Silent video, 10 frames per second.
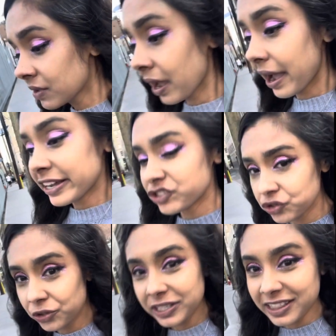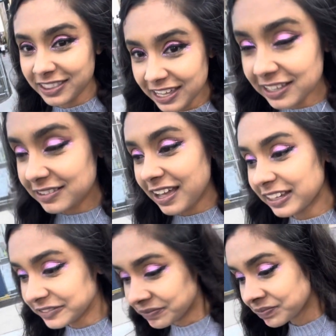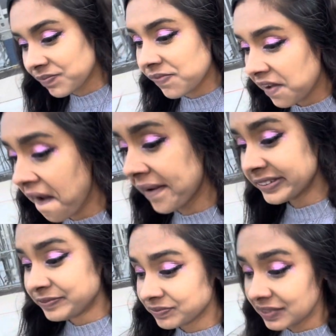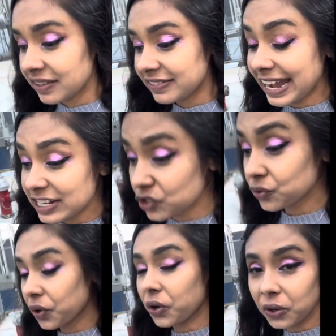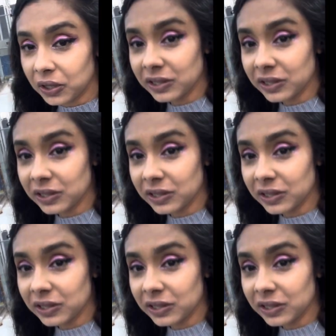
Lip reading: I truly think that they troll